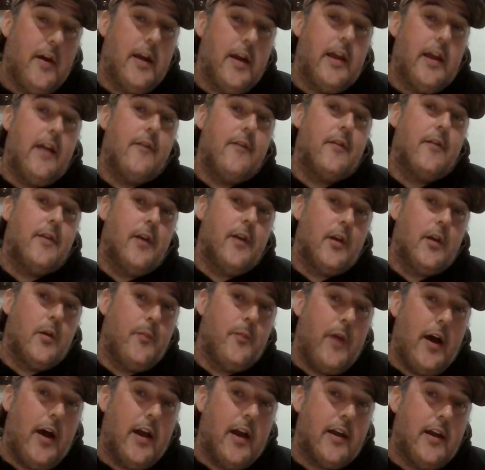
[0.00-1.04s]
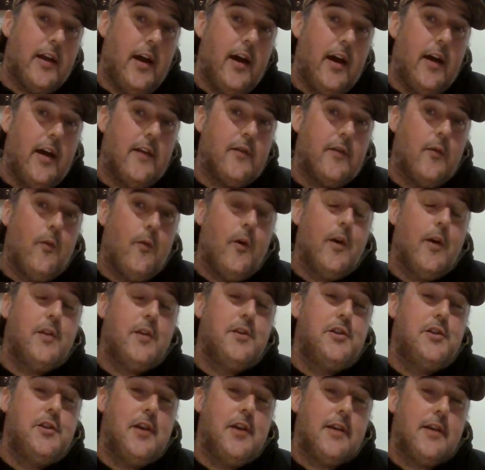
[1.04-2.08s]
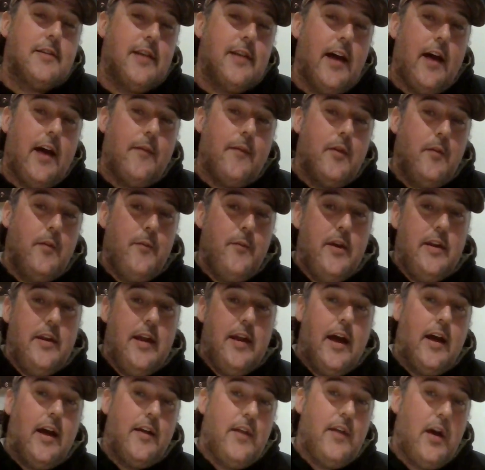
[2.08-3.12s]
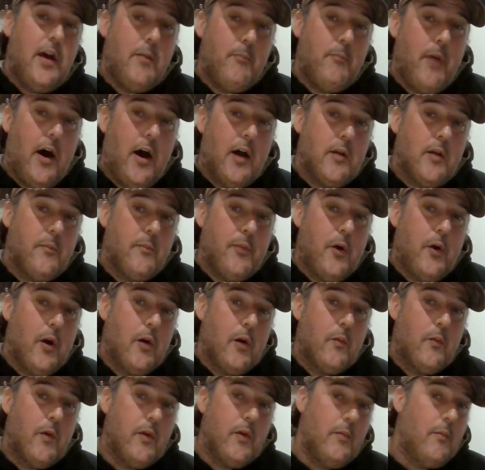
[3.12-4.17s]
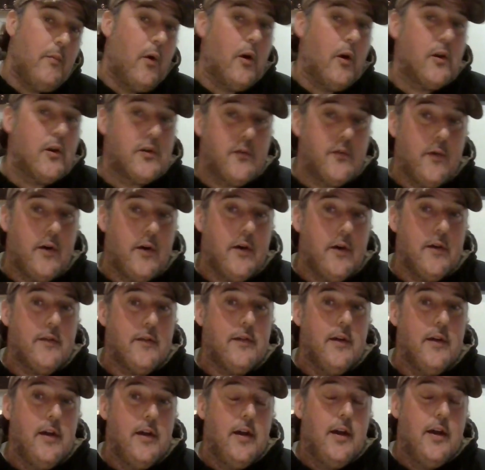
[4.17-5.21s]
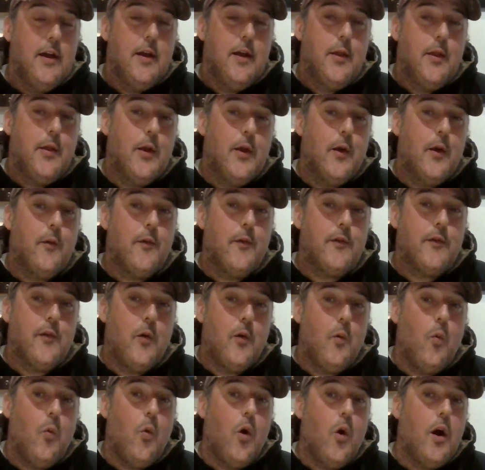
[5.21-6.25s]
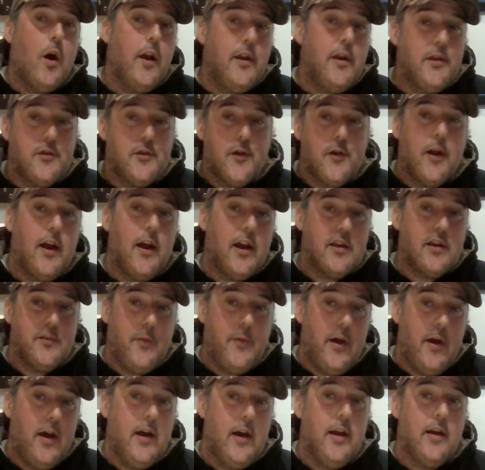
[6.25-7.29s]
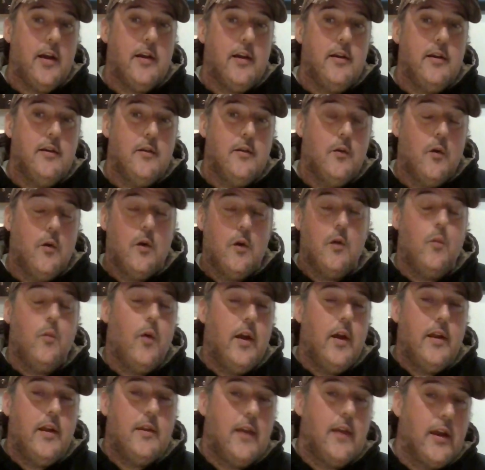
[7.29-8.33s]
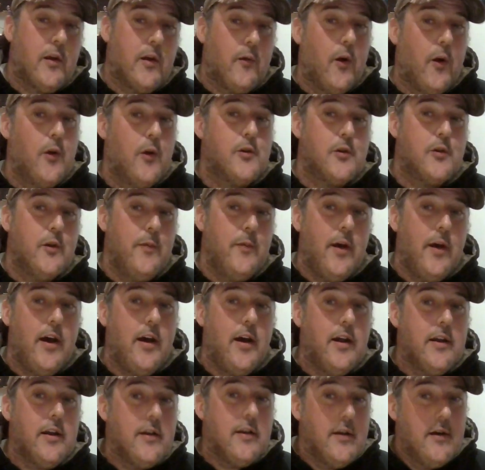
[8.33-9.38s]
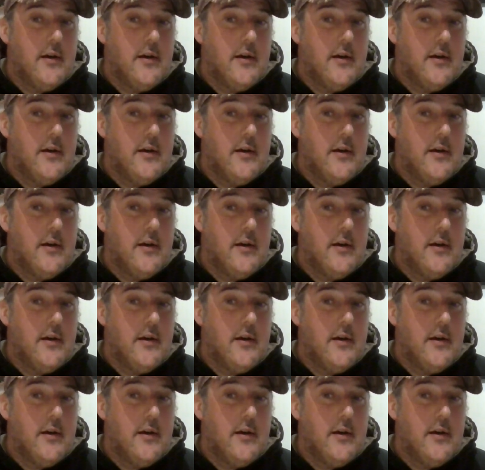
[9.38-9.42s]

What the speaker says: I gave her another back cast. Well, it just happened to be down that bottom part where the marsh was. There was a white trash bag, or a white, like, grocery bag.